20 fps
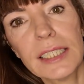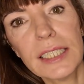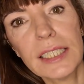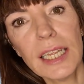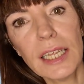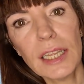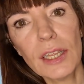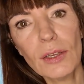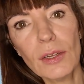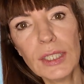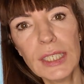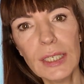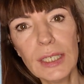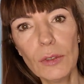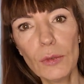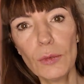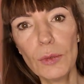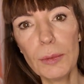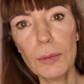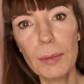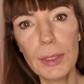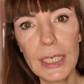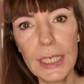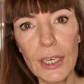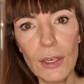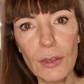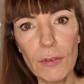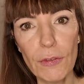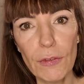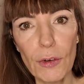And I thought this would be
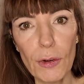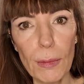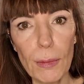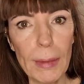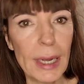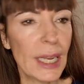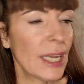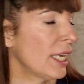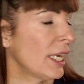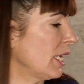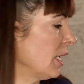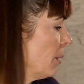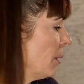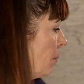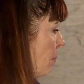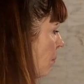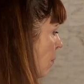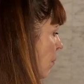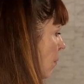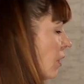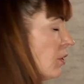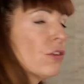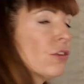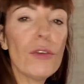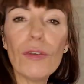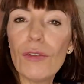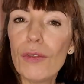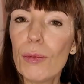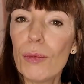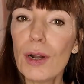cute for my
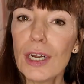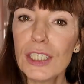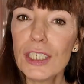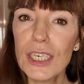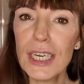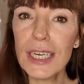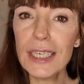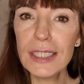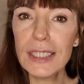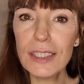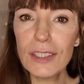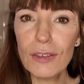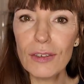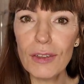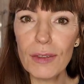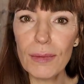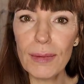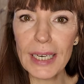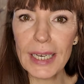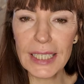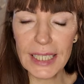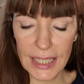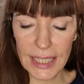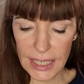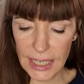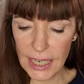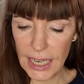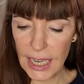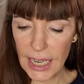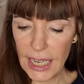toothbrush and
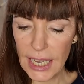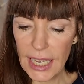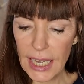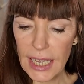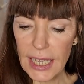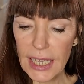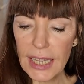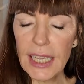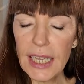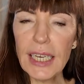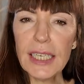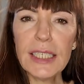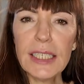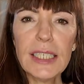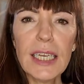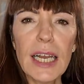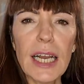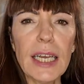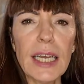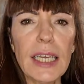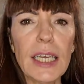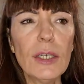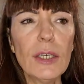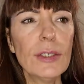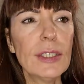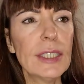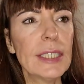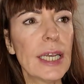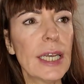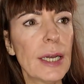toothpaste. This I
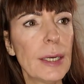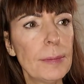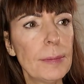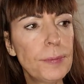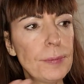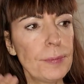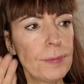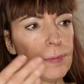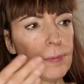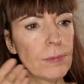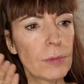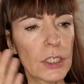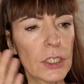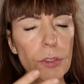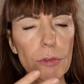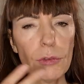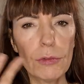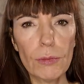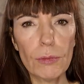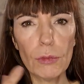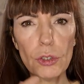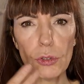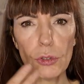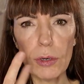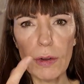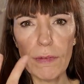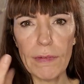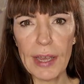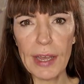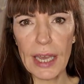use
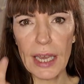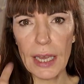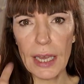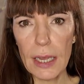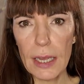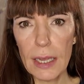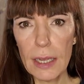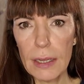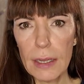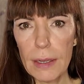sort of a